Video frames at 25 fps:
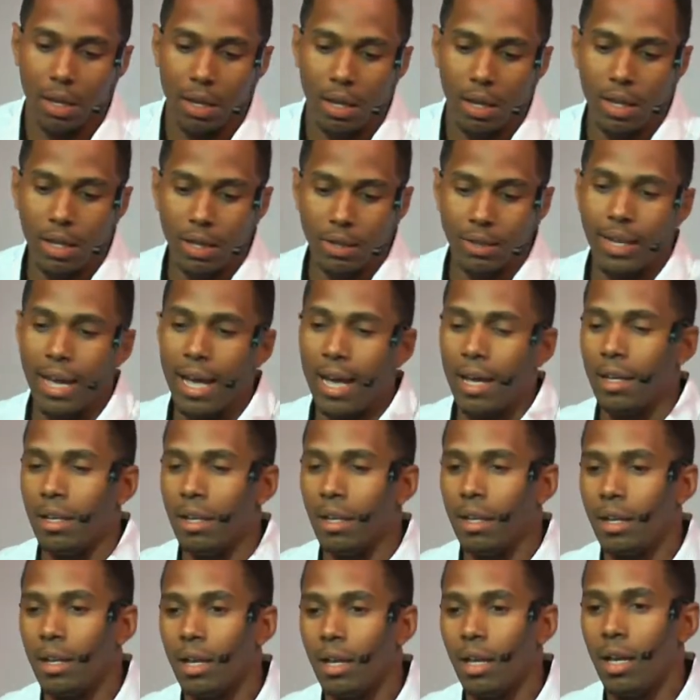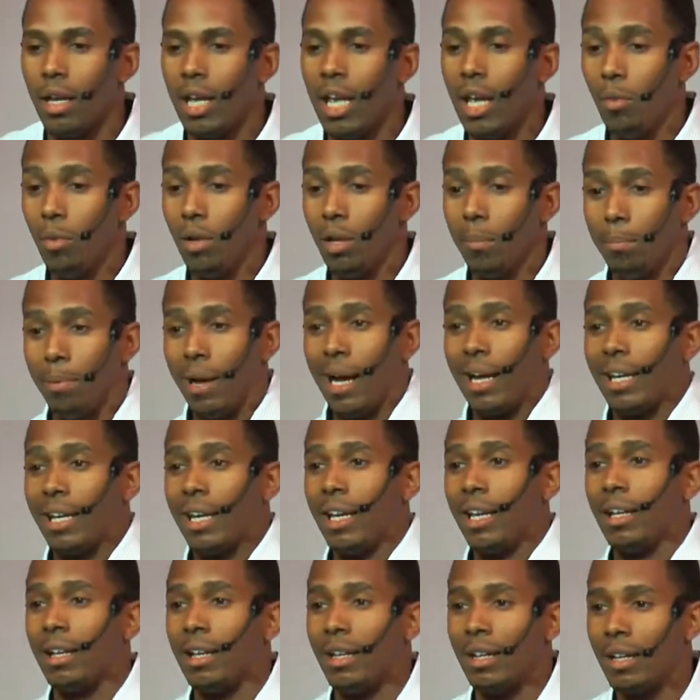He'll tell you he was
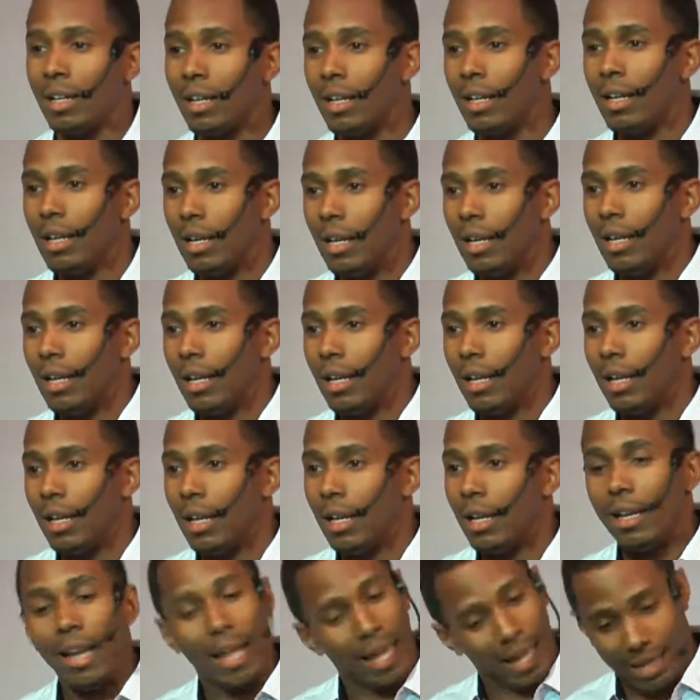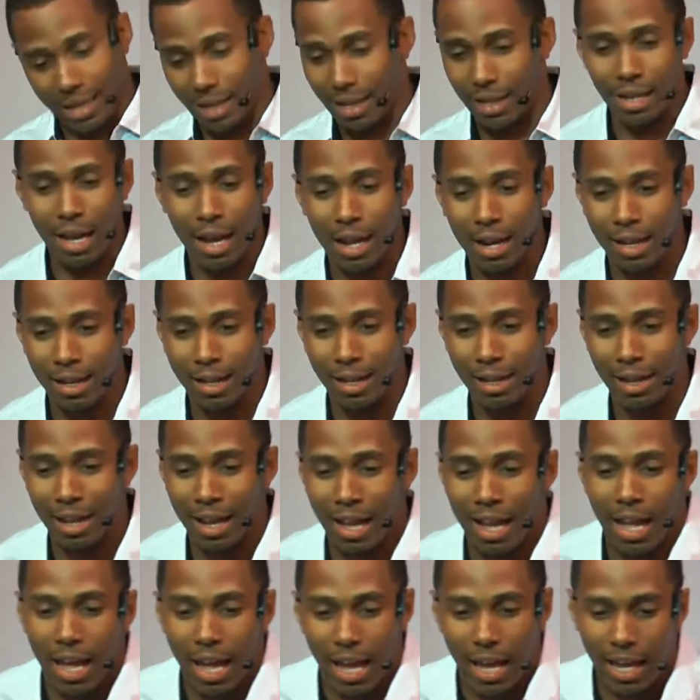bucket naked. Y'all,
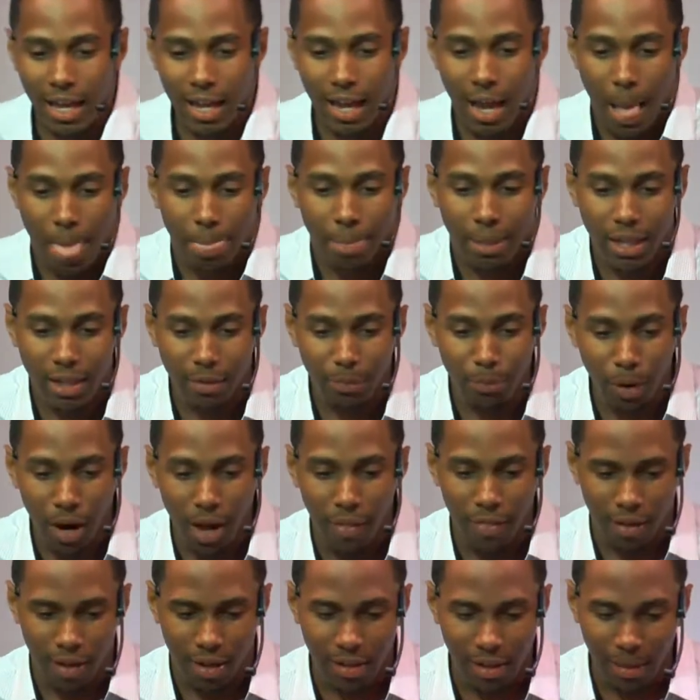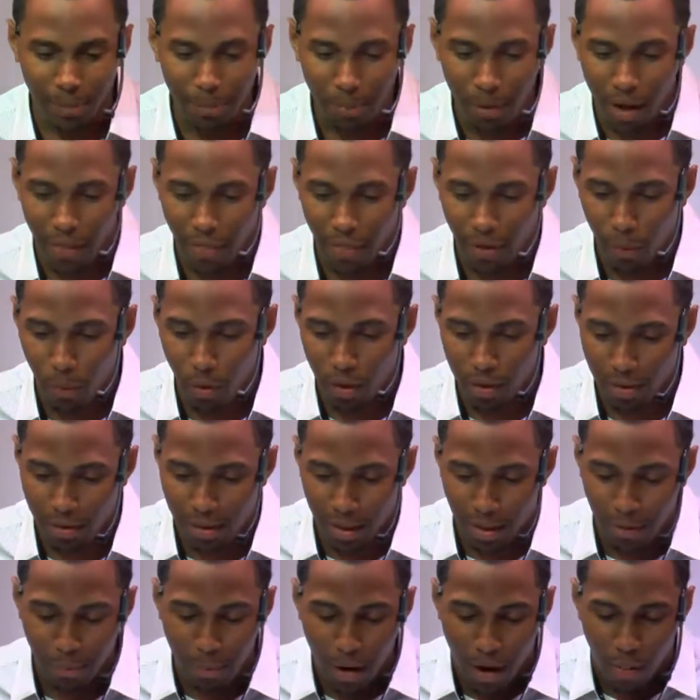he, this brother, this brother was,
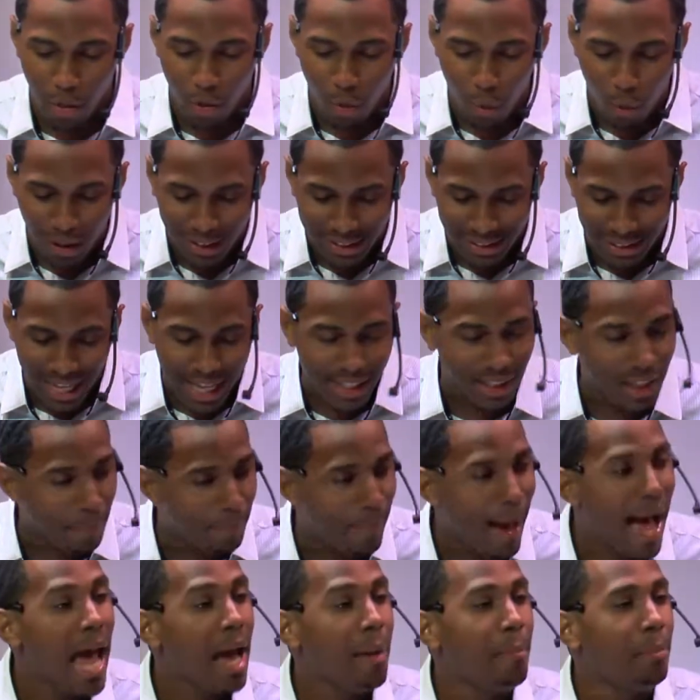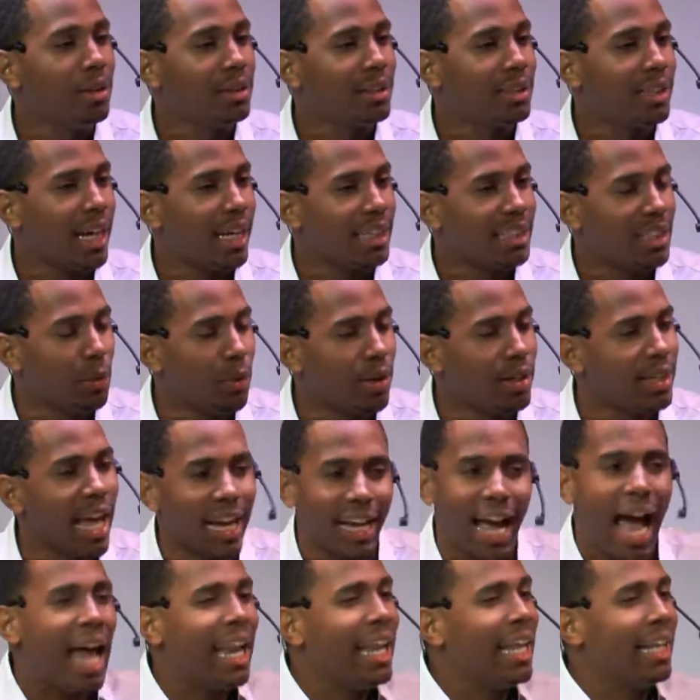this brother was. naked. the Bible says he was
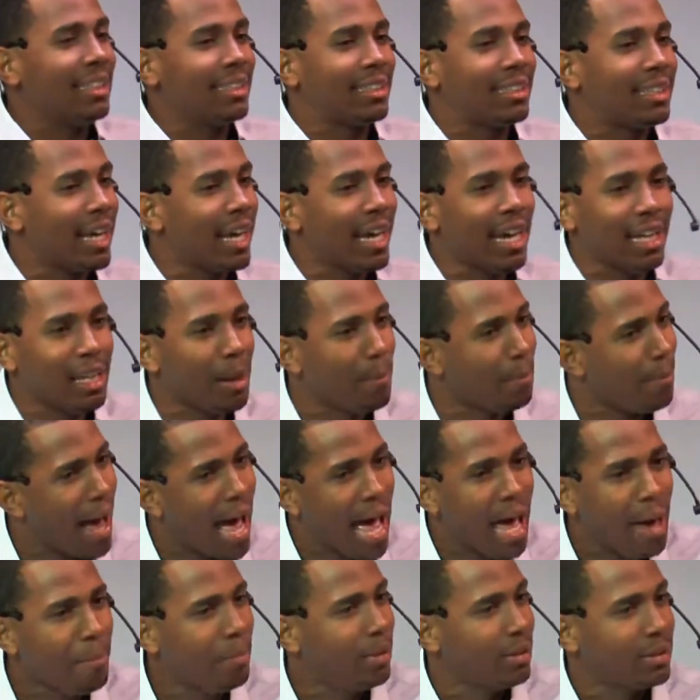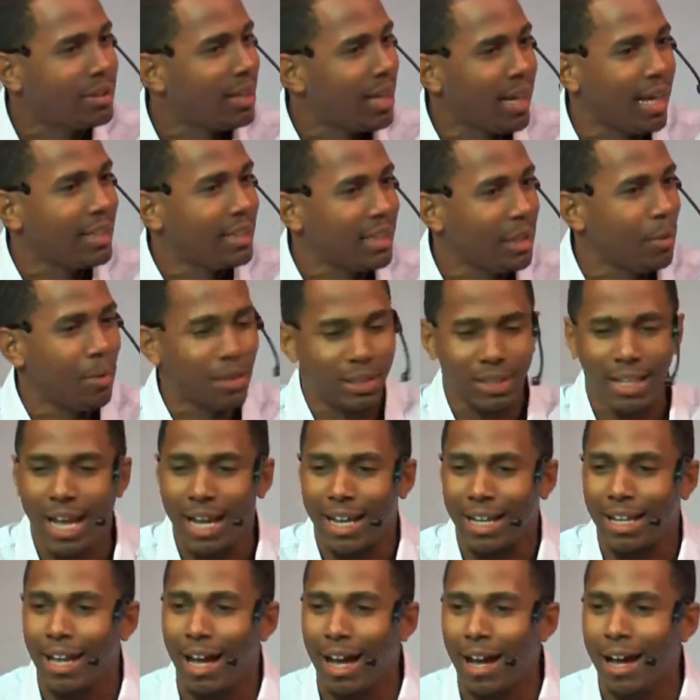naked. I didn't say it. The Bible says he was
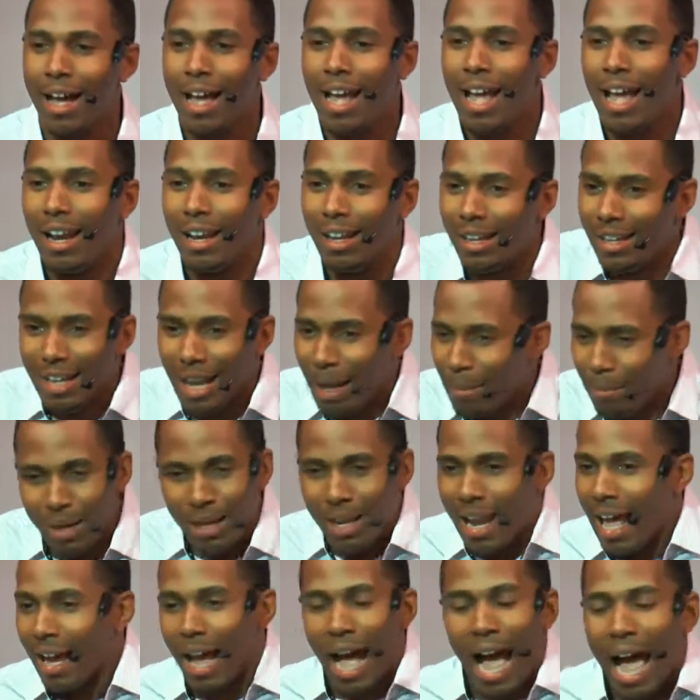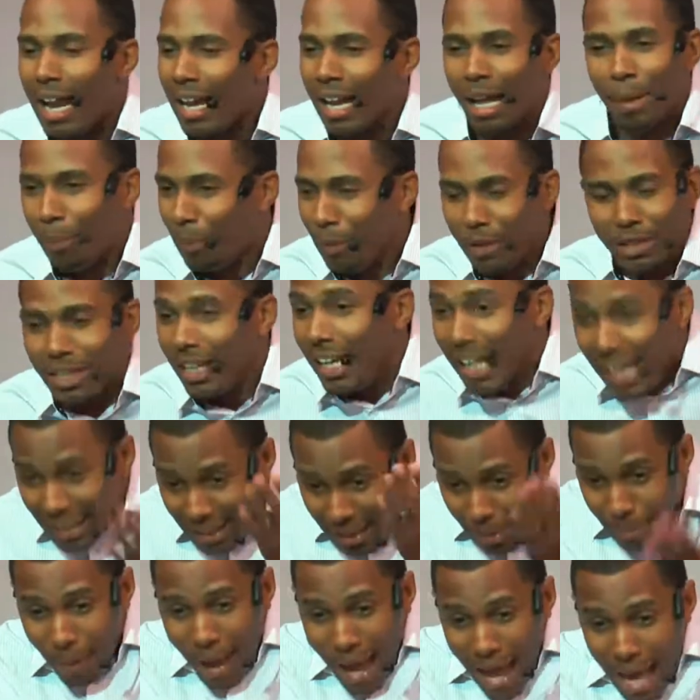naked. Y'all looking at me like how that preacher? He,
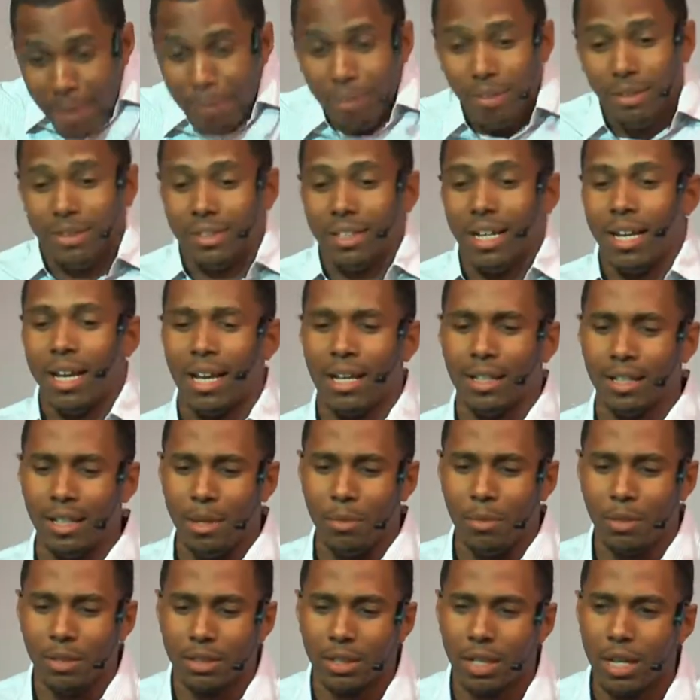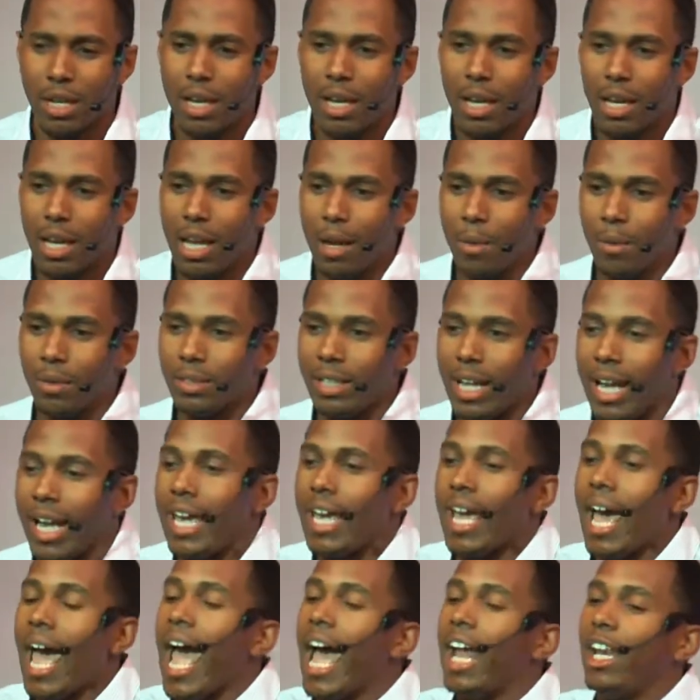the Bible says he was, he was.
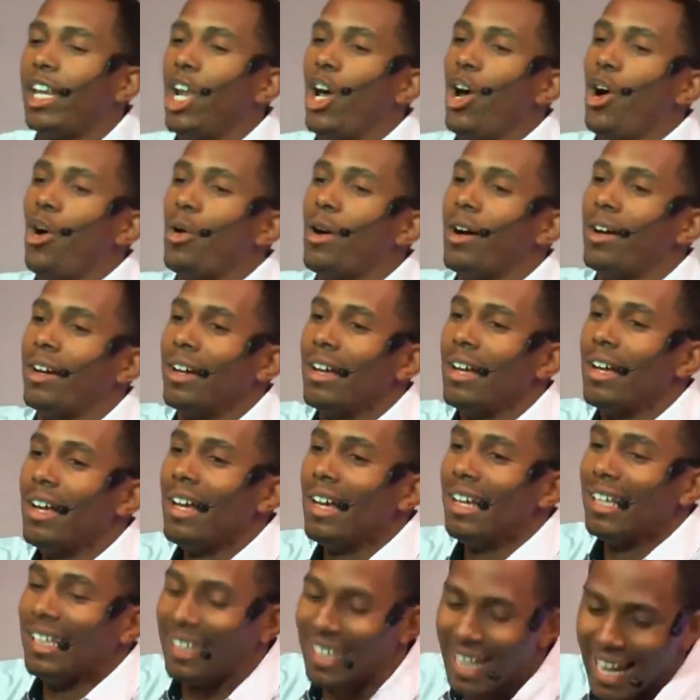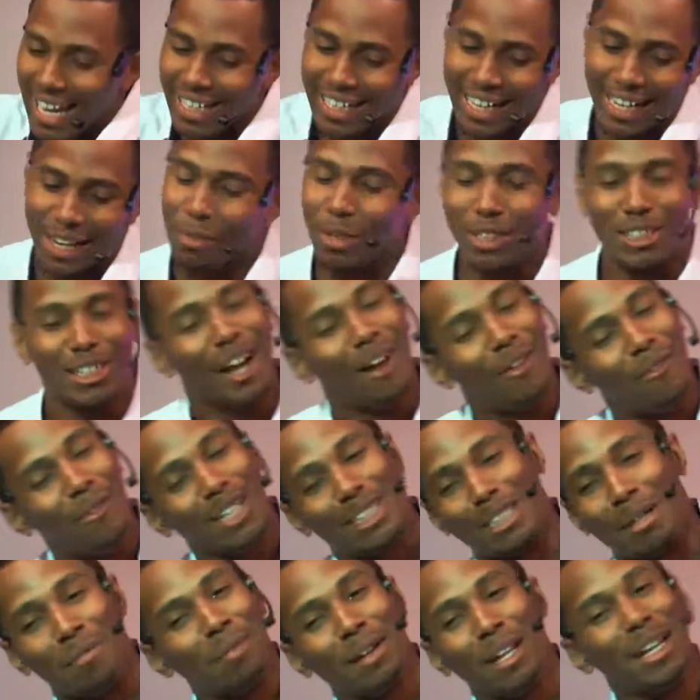He had no dignity. What y'all
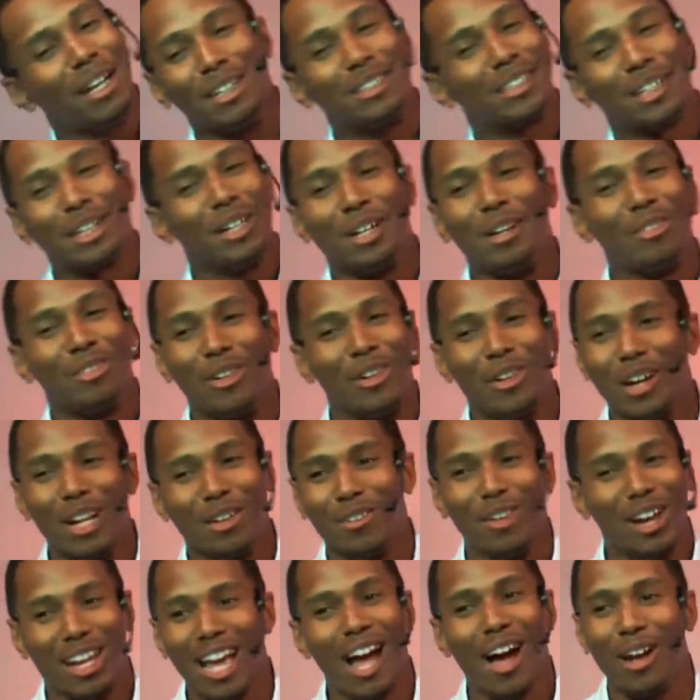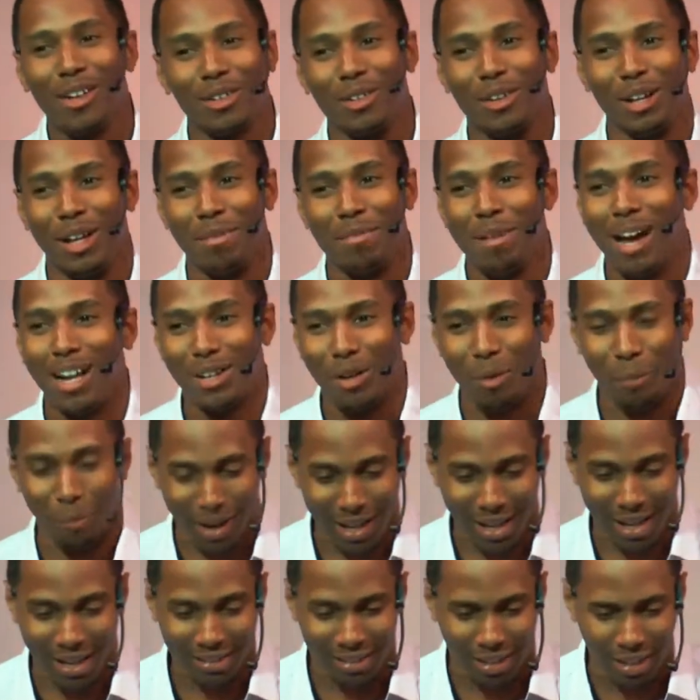watching Players Club for anyway? Y'all know nothing about no
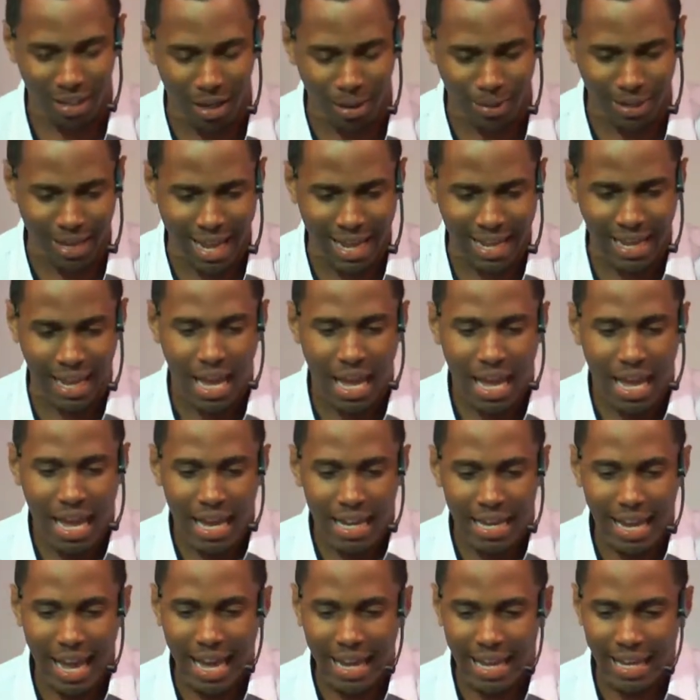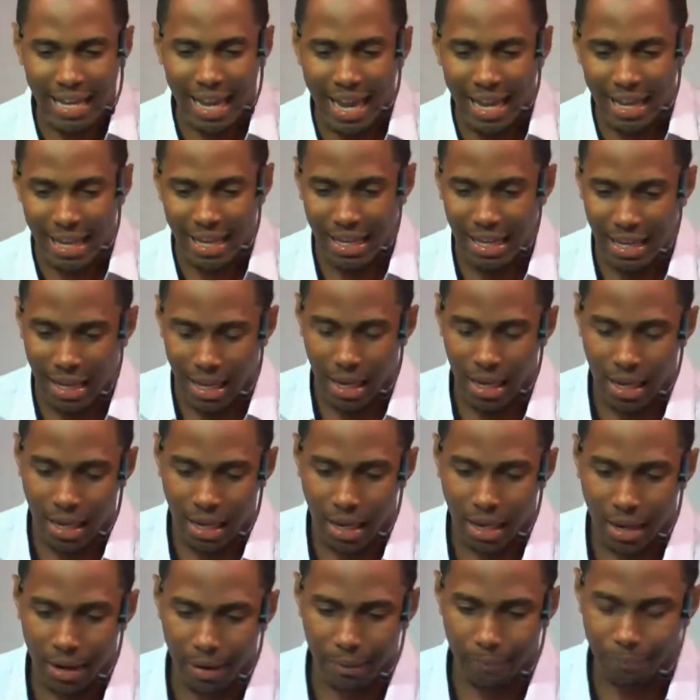Players Club. Yeah, yeah, yeah,
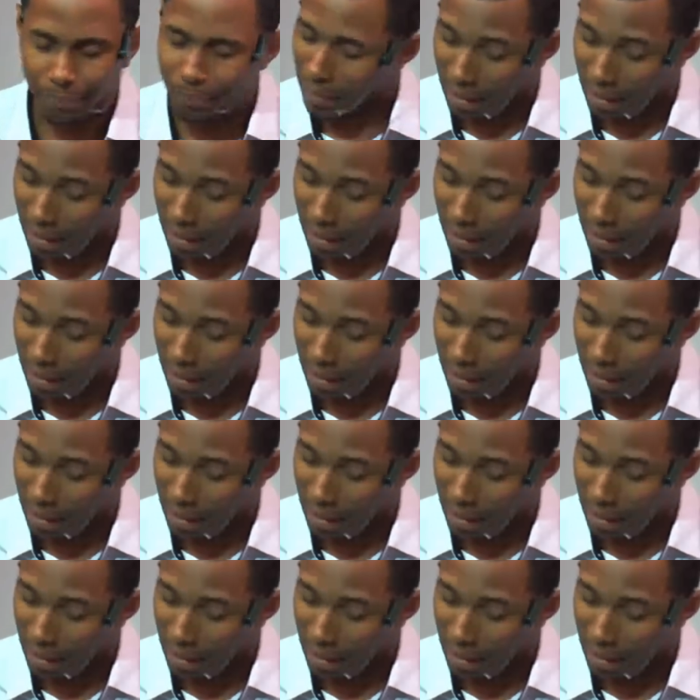yeah.